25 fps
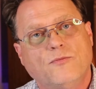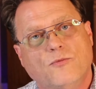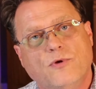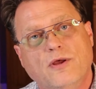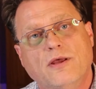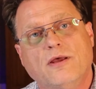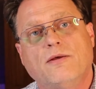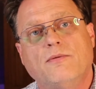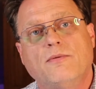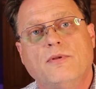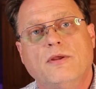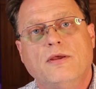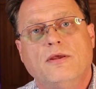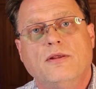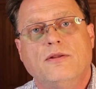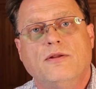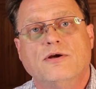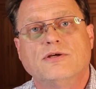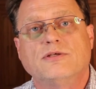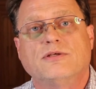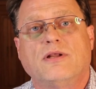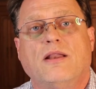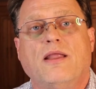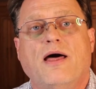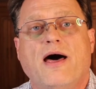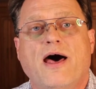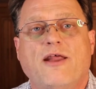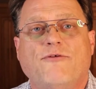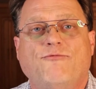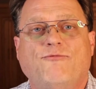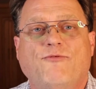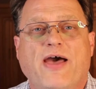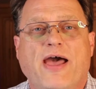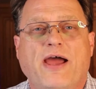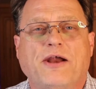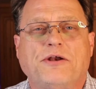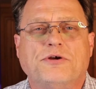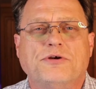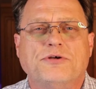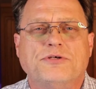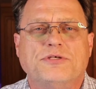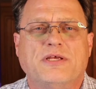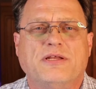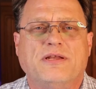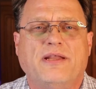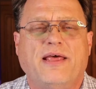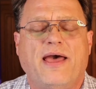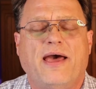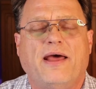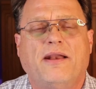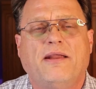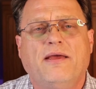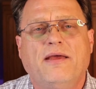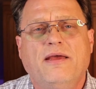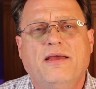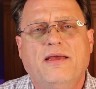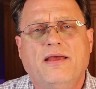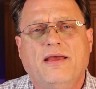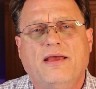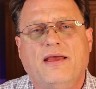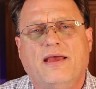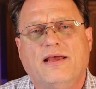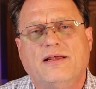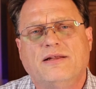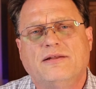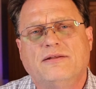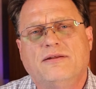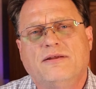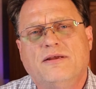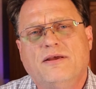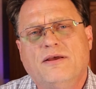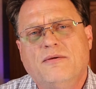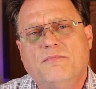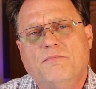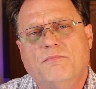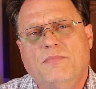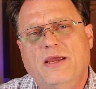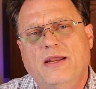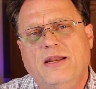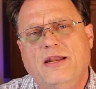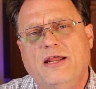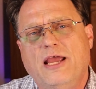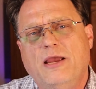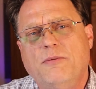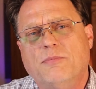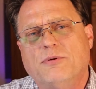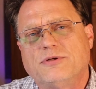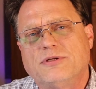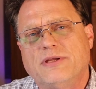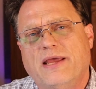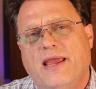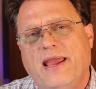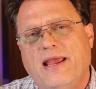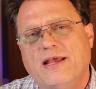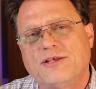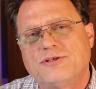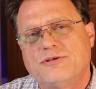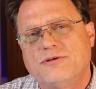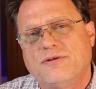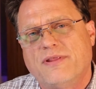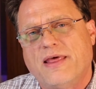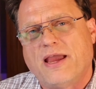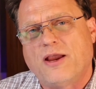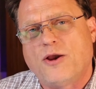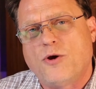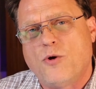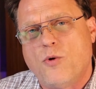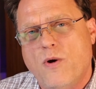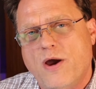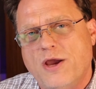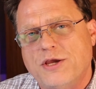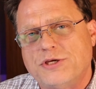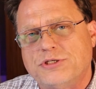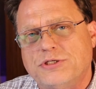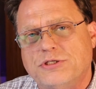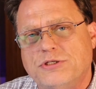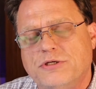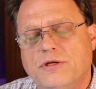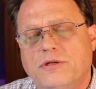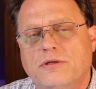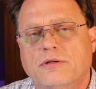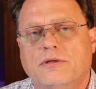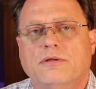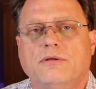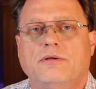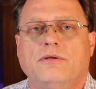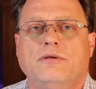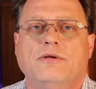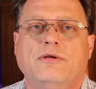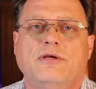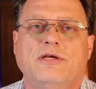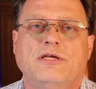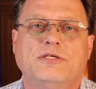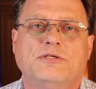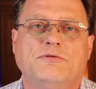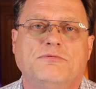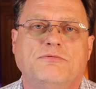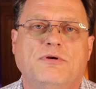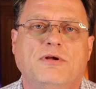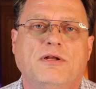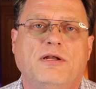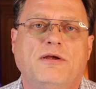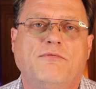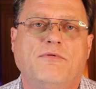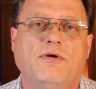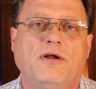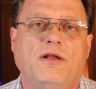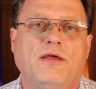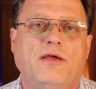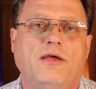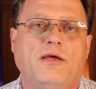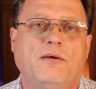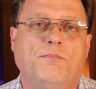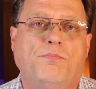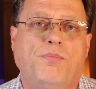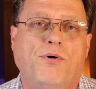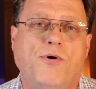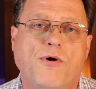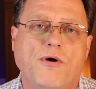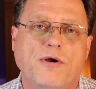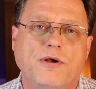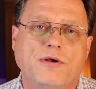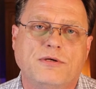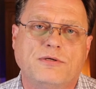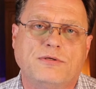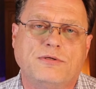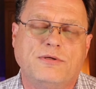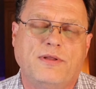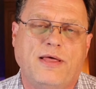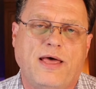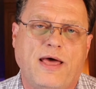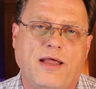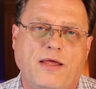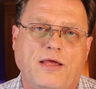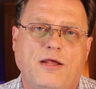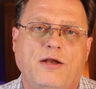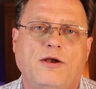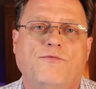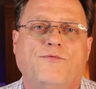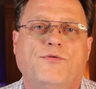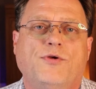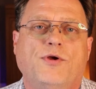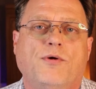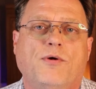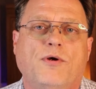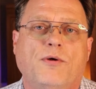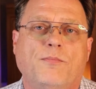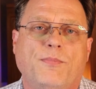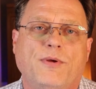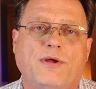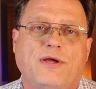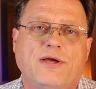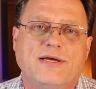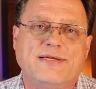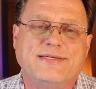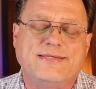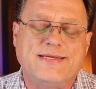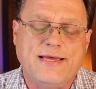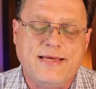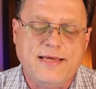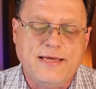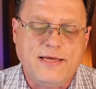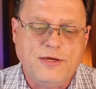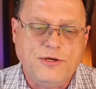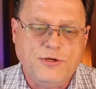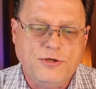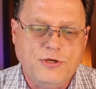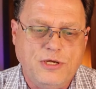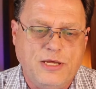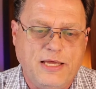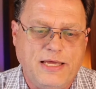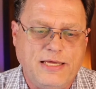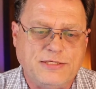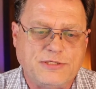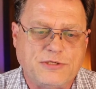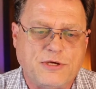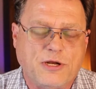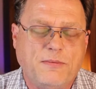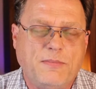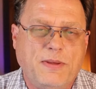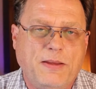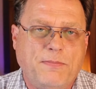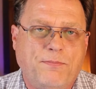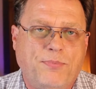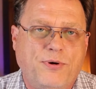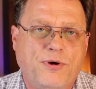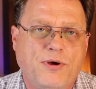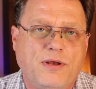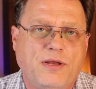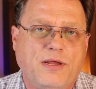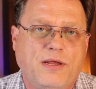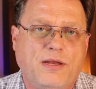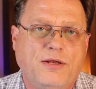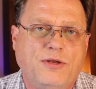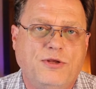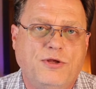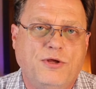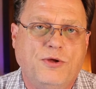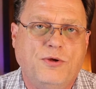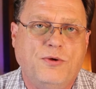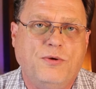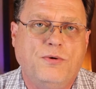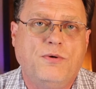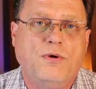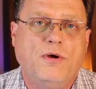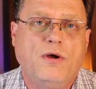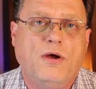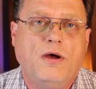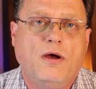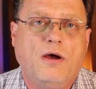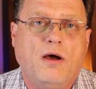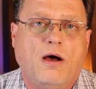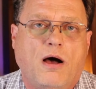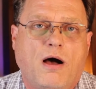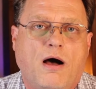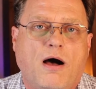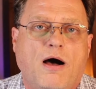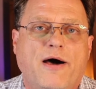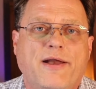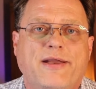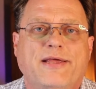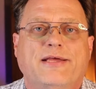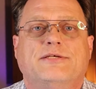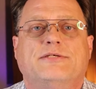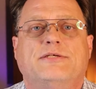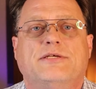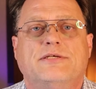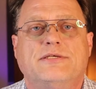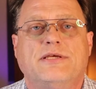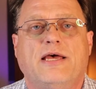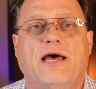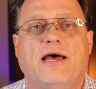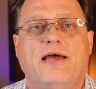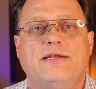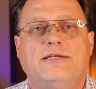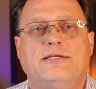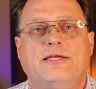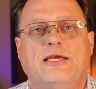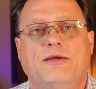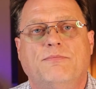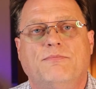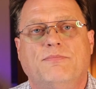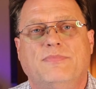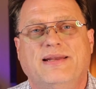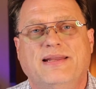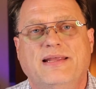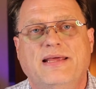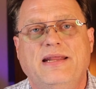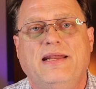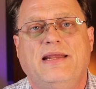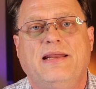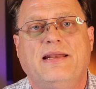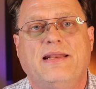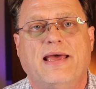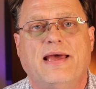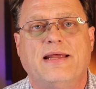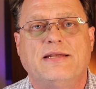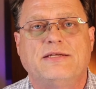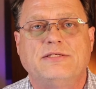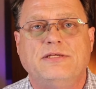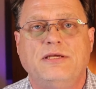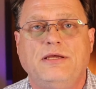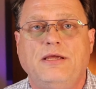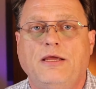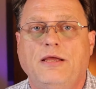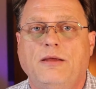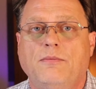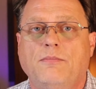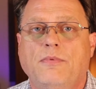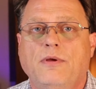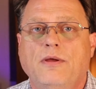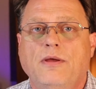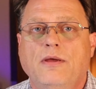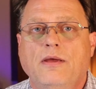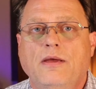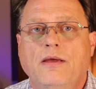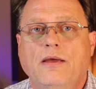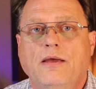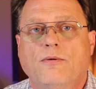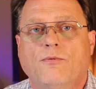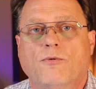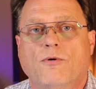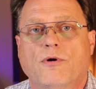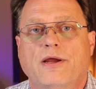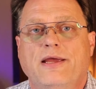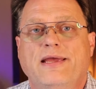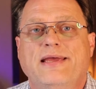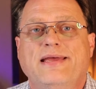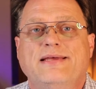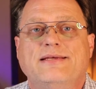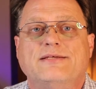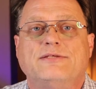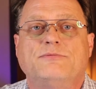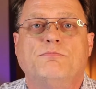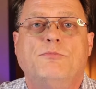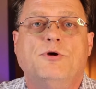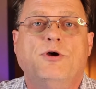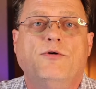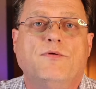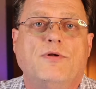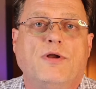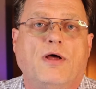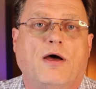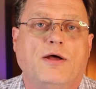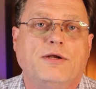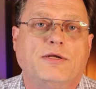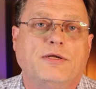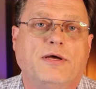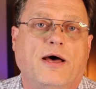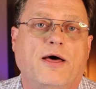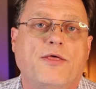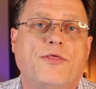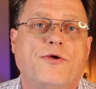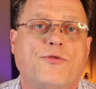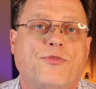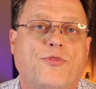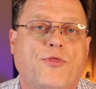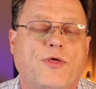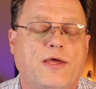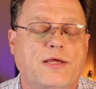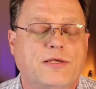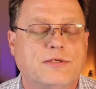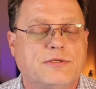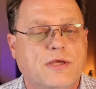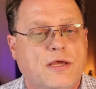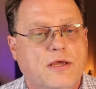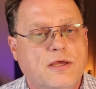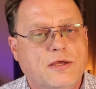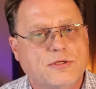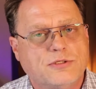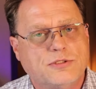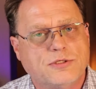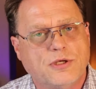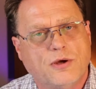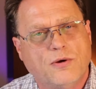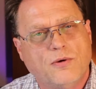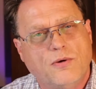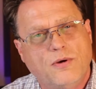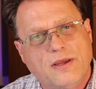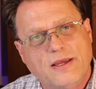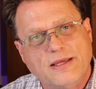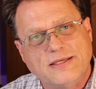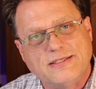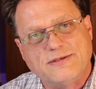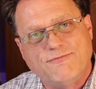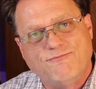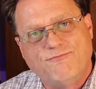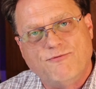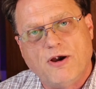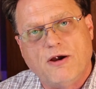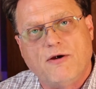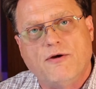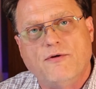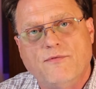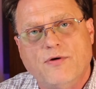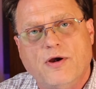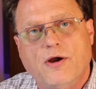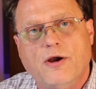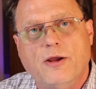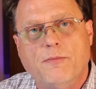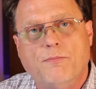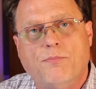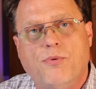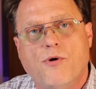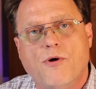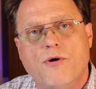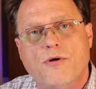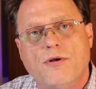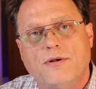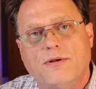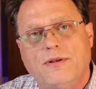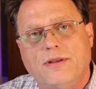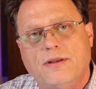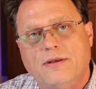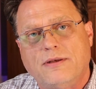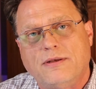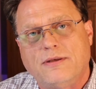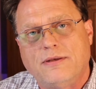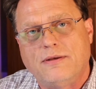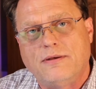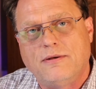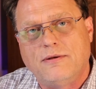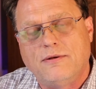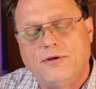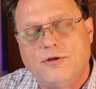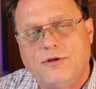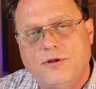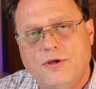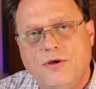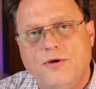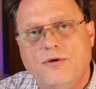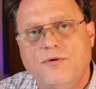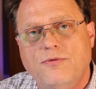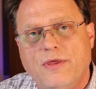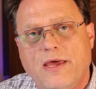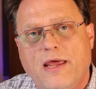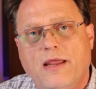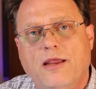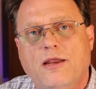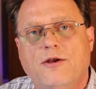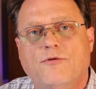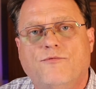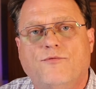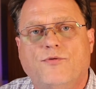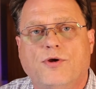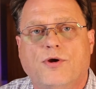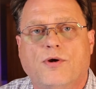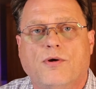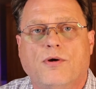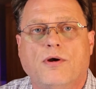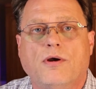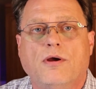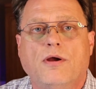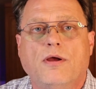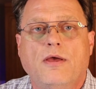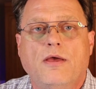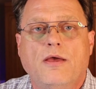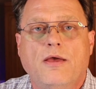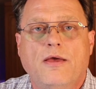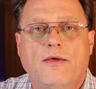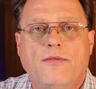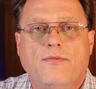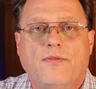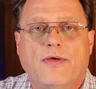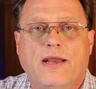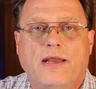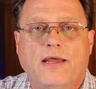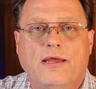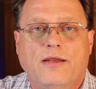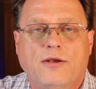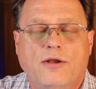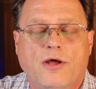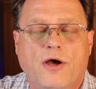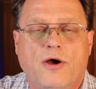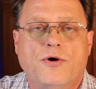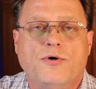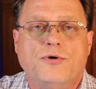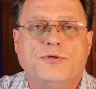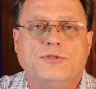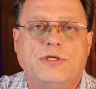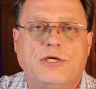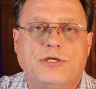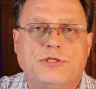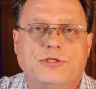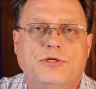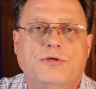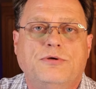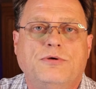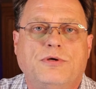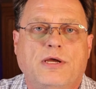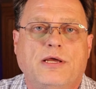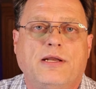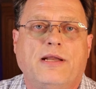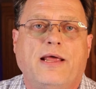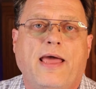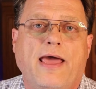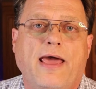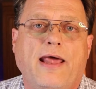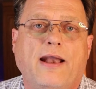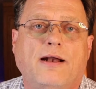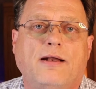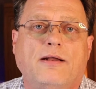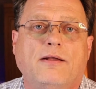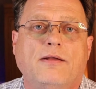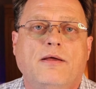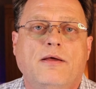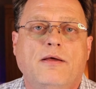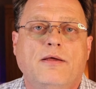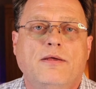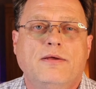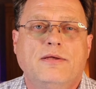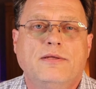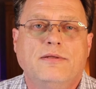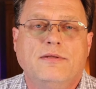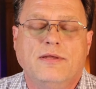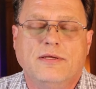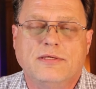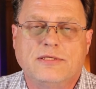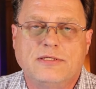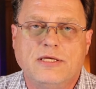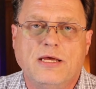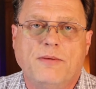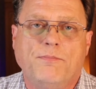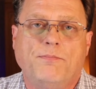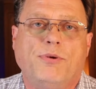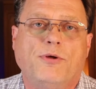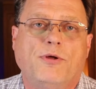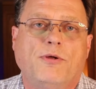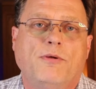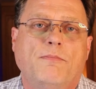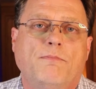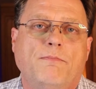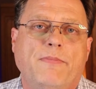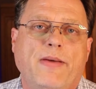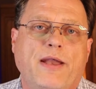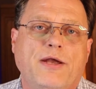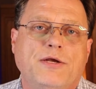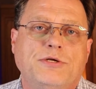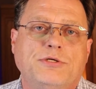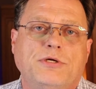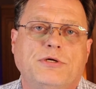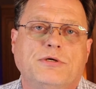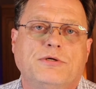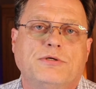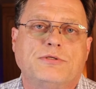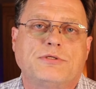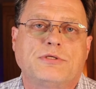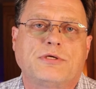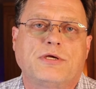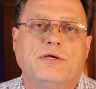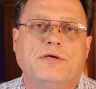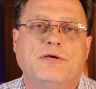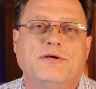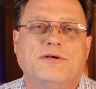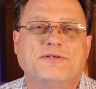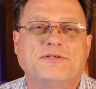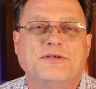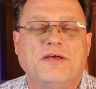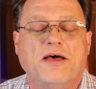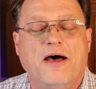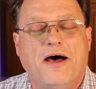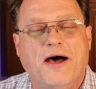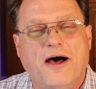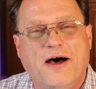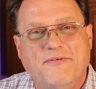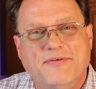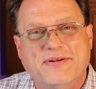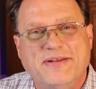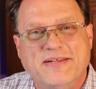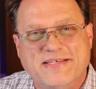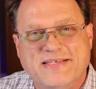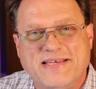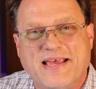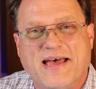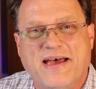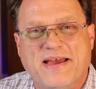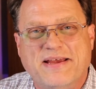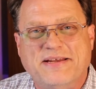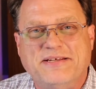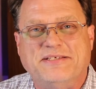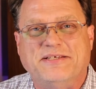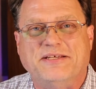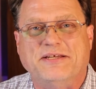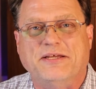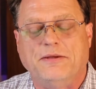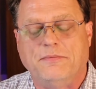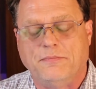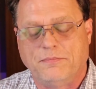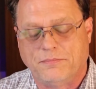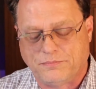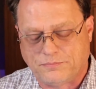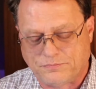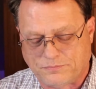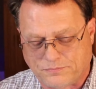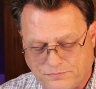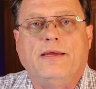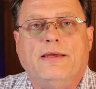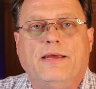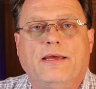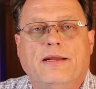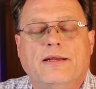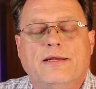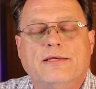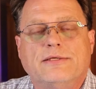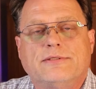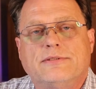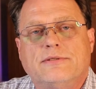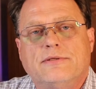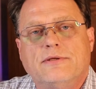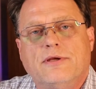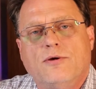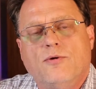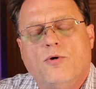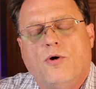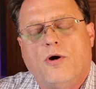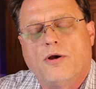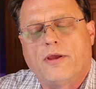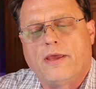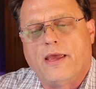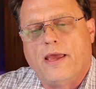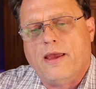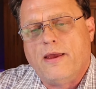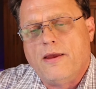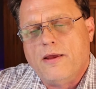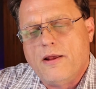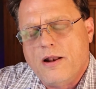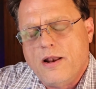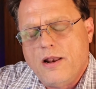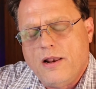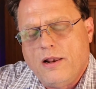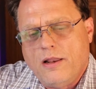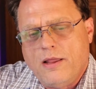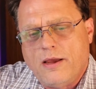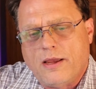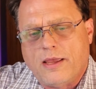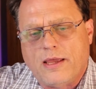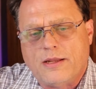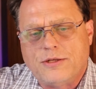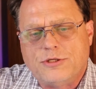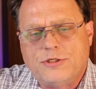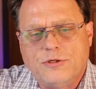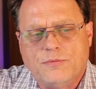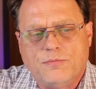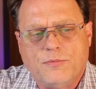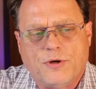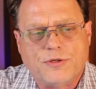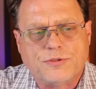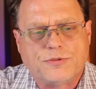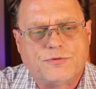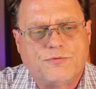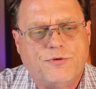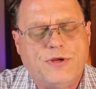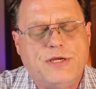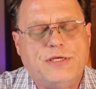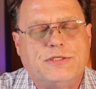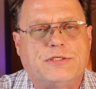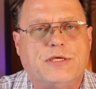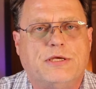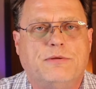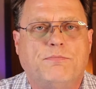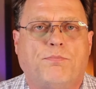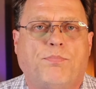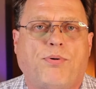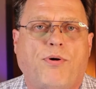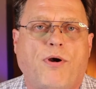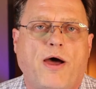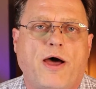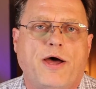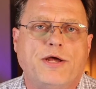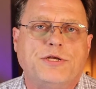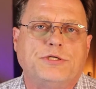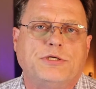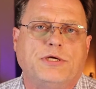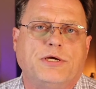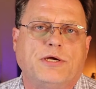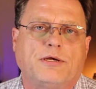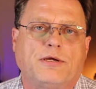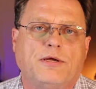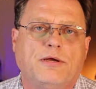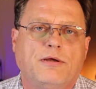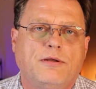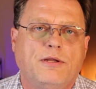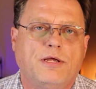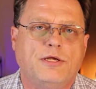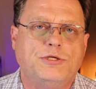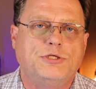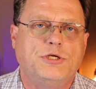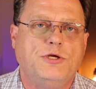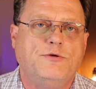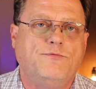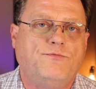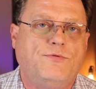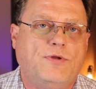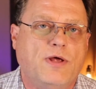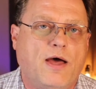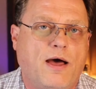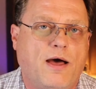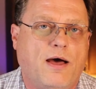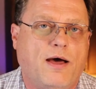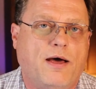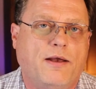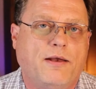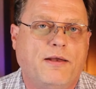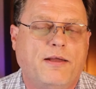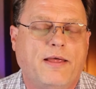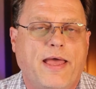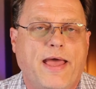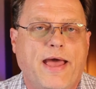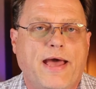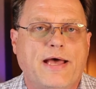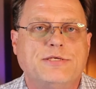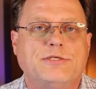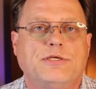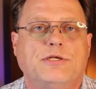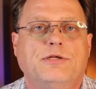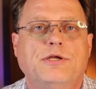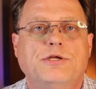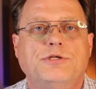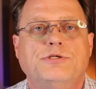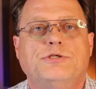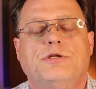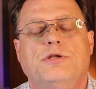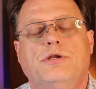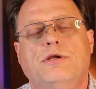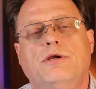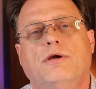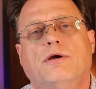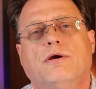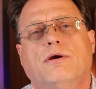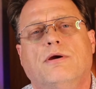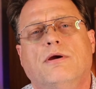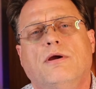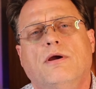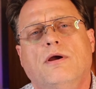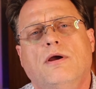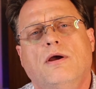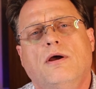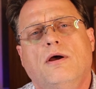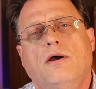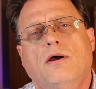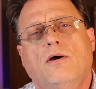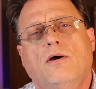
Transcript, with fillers: Well, there's a lot of factors in that. And being able to answer that question is really, really important to that interviewer, because he's going to be putting you on his design team, leading that team where he is moving on to other things. So it's very, very important to the interviewer that he knows that you can handle the simple managerial skills of a design team. You may get is, okay, look at your most recent project that you've done as an engineer.